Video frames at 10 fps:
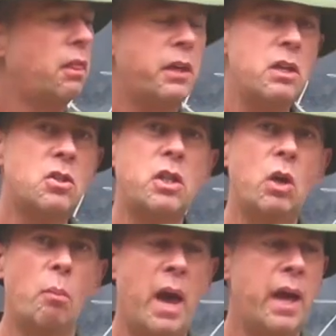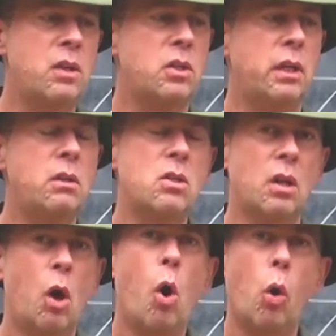These steel magazines
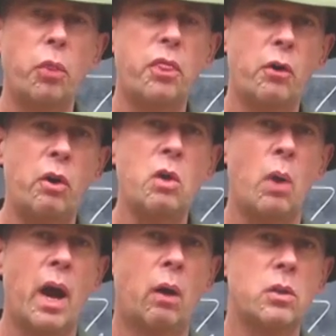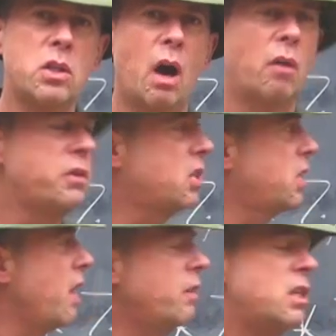hold 30 rounds of
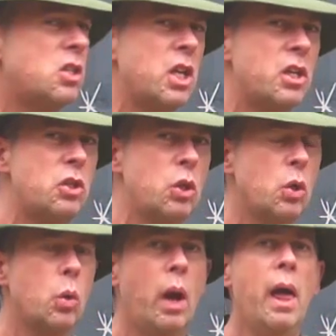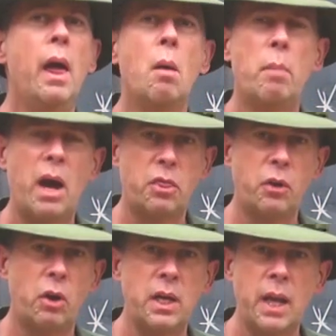7.62 by
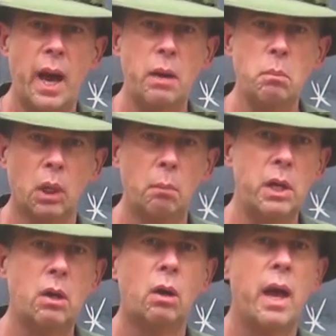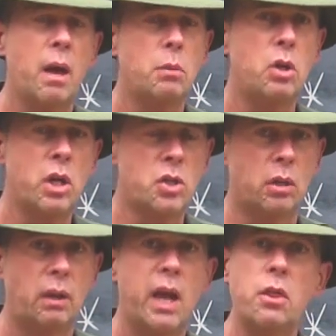39 millimeter
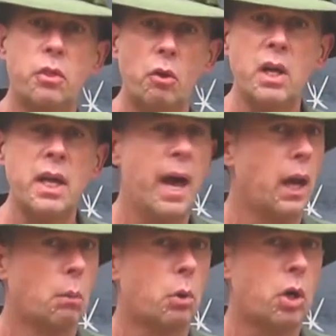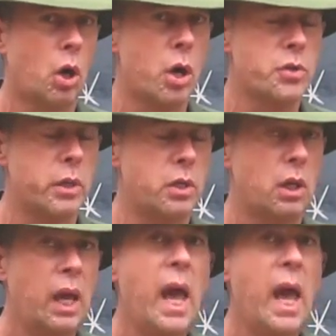ammunition, a .30 caliber cartridge.